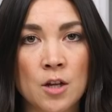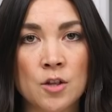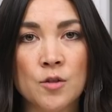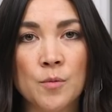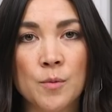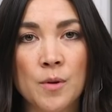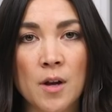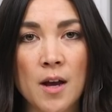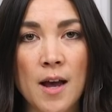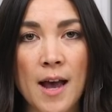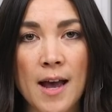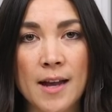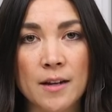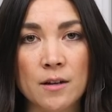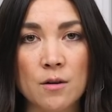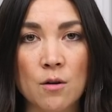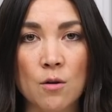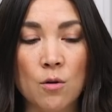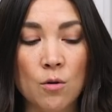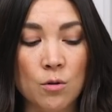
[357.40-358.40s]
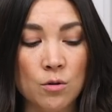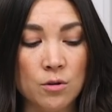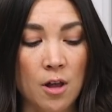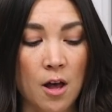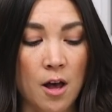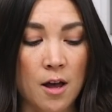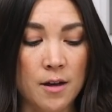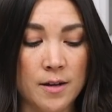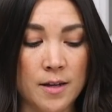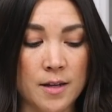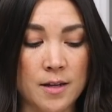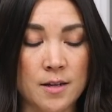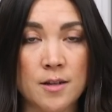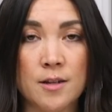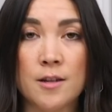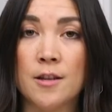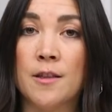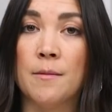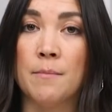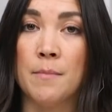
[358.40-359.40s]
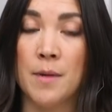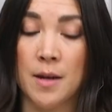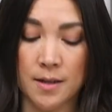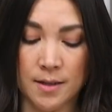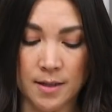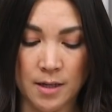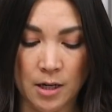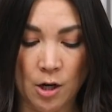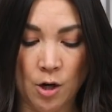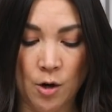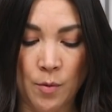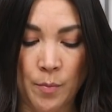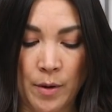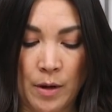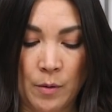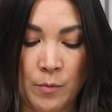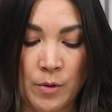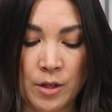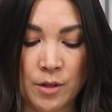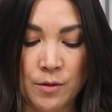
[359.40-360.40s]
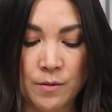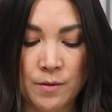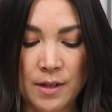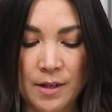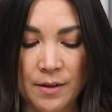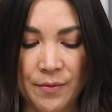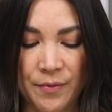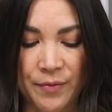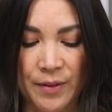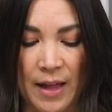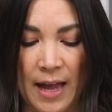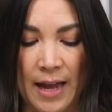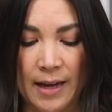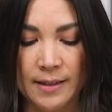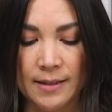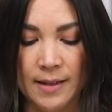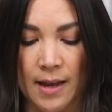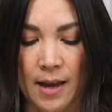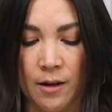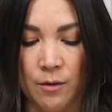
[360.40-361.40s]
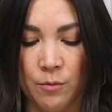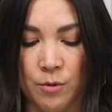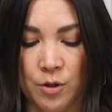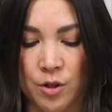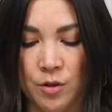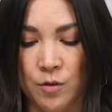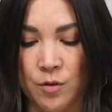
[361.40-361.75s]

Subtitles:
So we're not adding a whole lot into the mix here, but we do need a flax egg, which